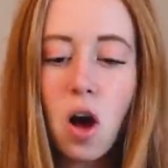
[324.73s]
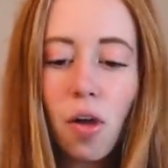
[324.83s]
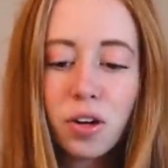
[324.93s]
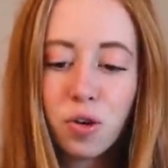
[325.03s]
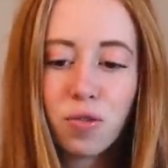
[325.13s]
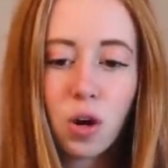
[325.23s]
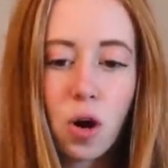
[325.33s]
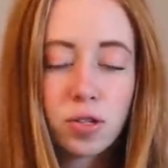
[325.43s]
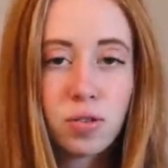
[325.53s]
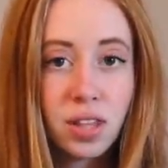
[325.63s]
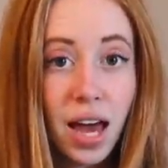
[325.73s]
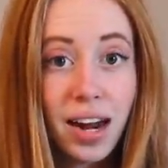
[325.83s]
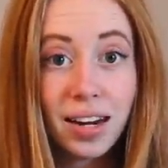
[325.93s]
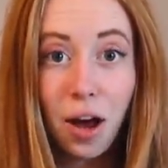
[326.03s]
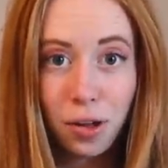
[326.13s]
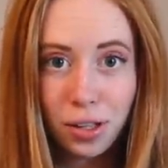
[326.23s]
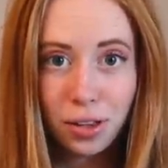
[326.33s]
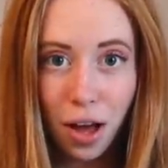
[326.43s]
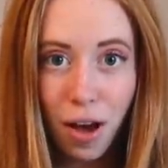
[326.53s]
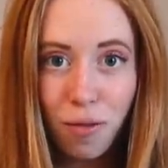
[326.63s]
Colleen Hoover also did that in Ugly
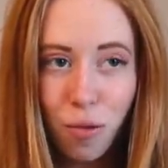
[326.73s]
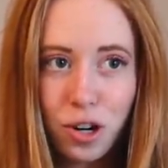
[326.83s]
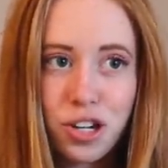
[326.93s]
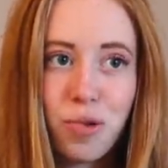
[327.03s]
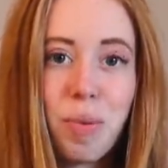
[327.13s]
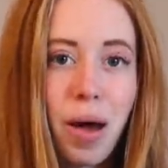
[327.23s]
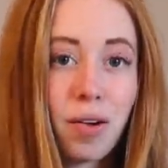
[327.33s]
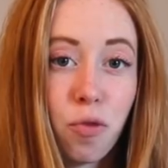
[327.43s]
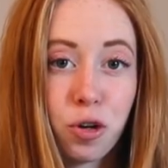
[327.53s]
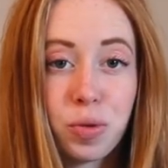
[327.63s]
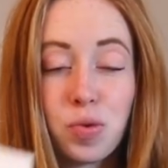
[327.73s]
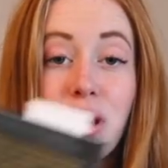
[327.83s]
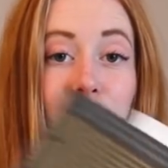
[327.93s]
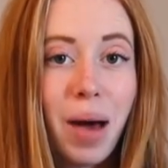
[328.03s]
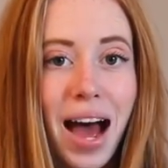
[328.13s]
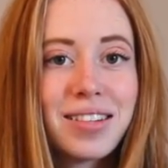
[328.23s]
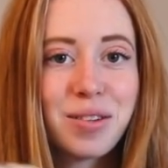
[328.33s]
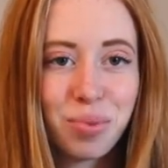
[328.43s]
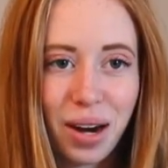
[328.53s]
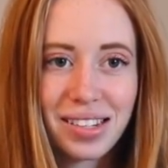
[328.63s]
Love, where she went back and forth between
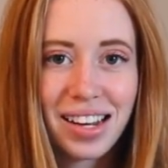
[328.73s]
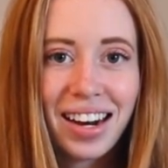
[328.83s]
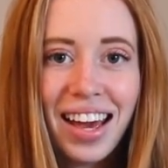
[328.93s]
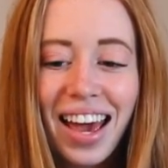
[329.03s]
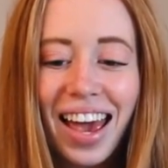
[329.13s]
past and present,